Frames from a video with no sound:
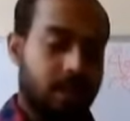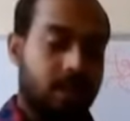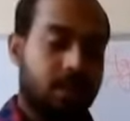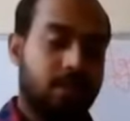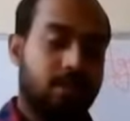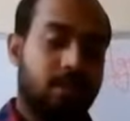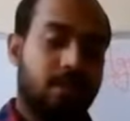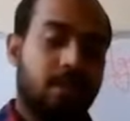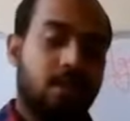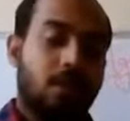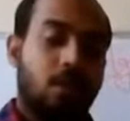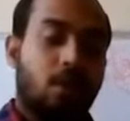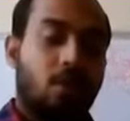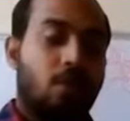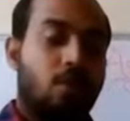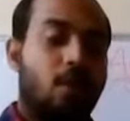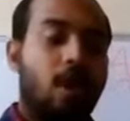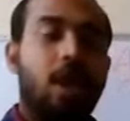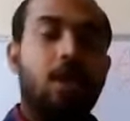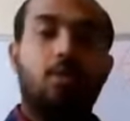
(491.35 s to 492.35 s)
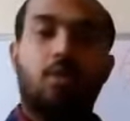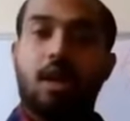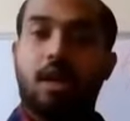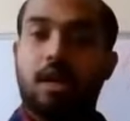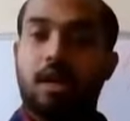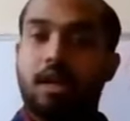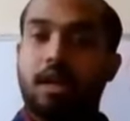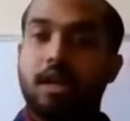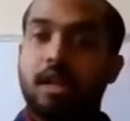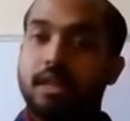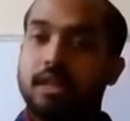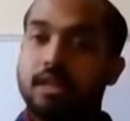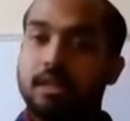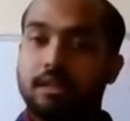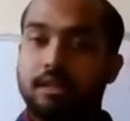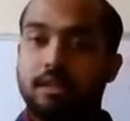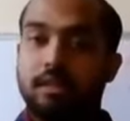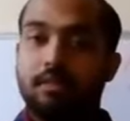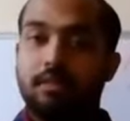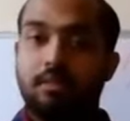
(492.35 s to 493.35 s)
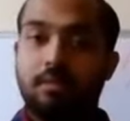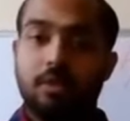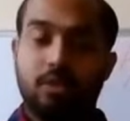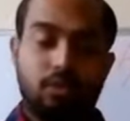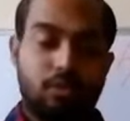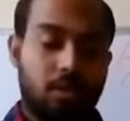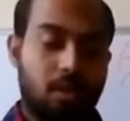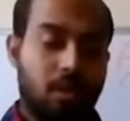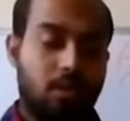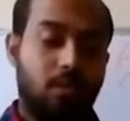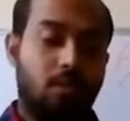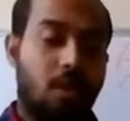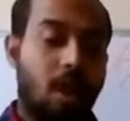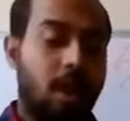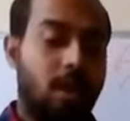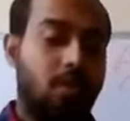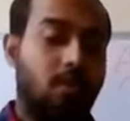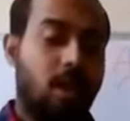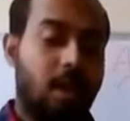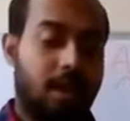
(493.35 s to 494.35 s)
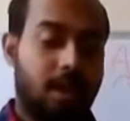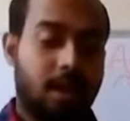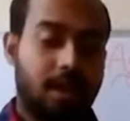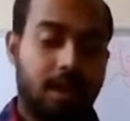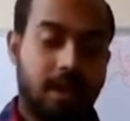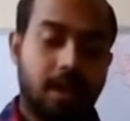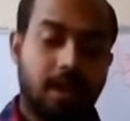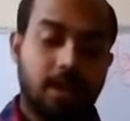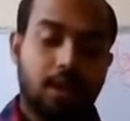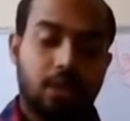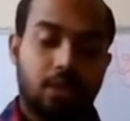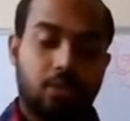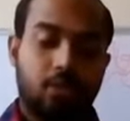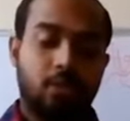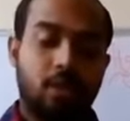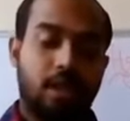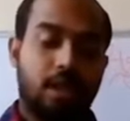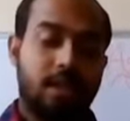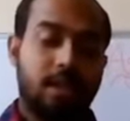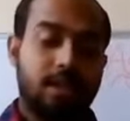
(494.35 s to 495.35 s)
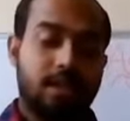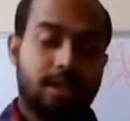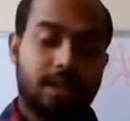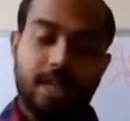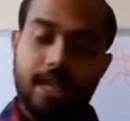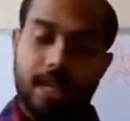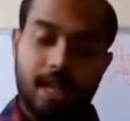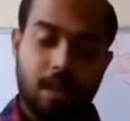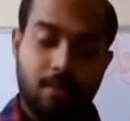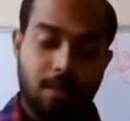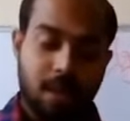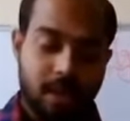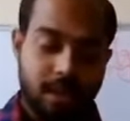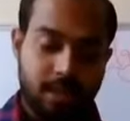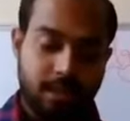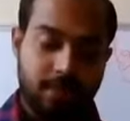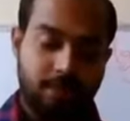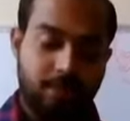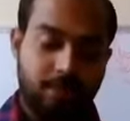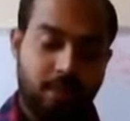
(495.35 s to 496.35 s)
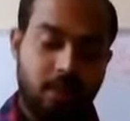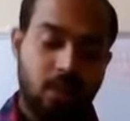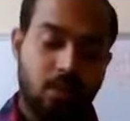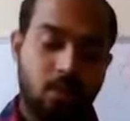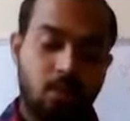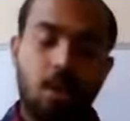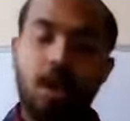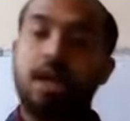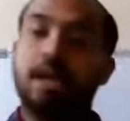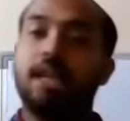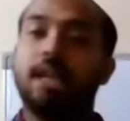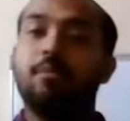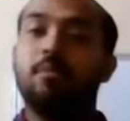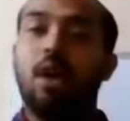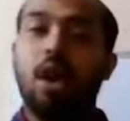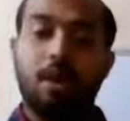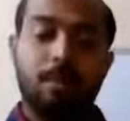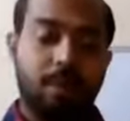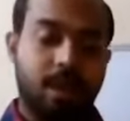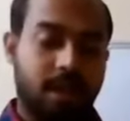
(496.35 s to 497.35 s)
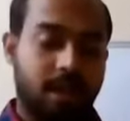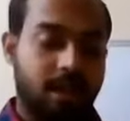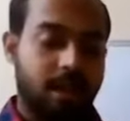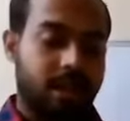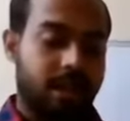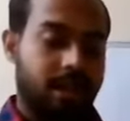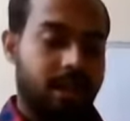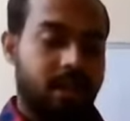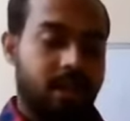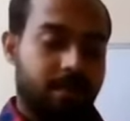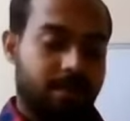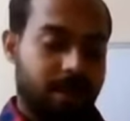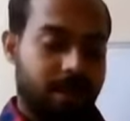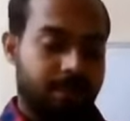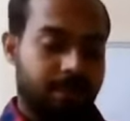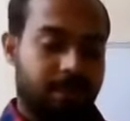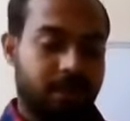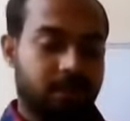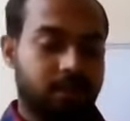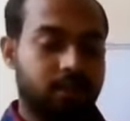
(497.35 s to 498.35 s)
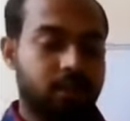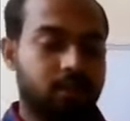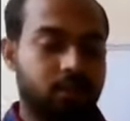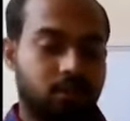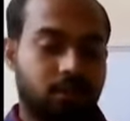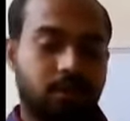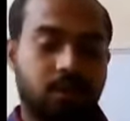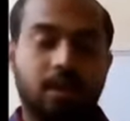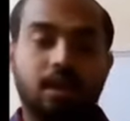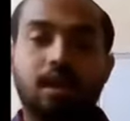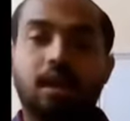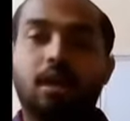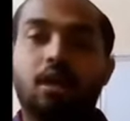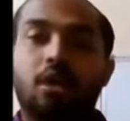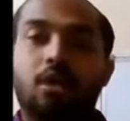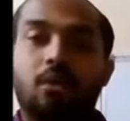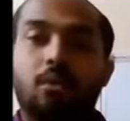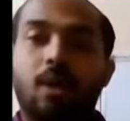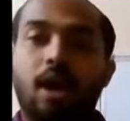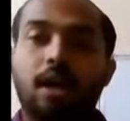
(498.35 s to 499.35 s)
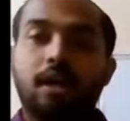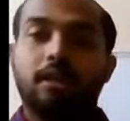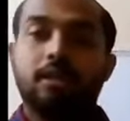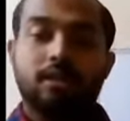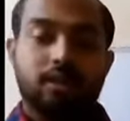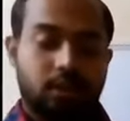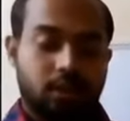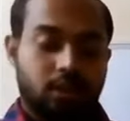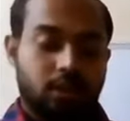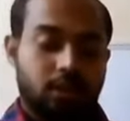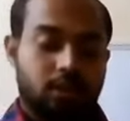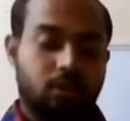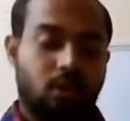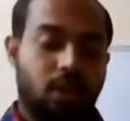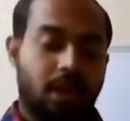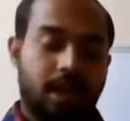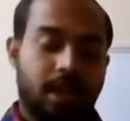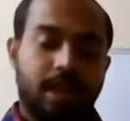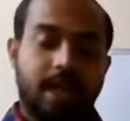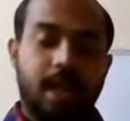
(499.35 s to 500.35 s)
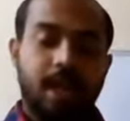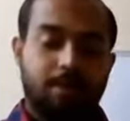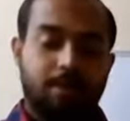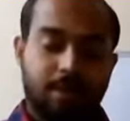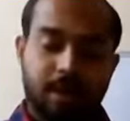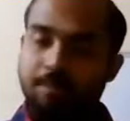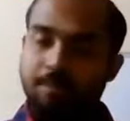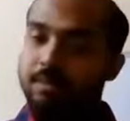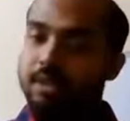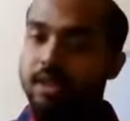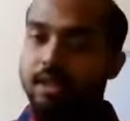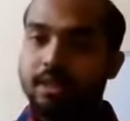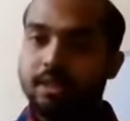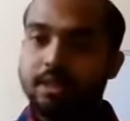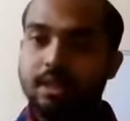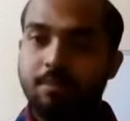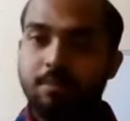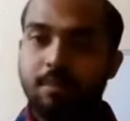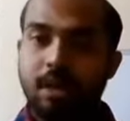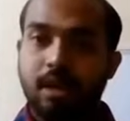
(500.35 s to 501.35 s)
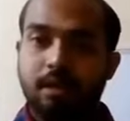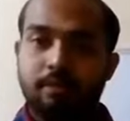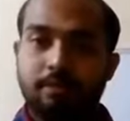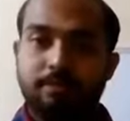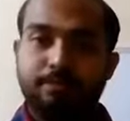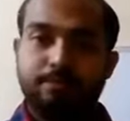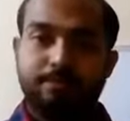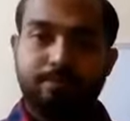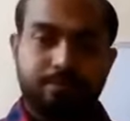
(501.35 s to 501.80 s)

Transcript: This World Water Day, please note down, World Water Day 22nd March, World Environment Day 15th June, World Soil Day 15th December,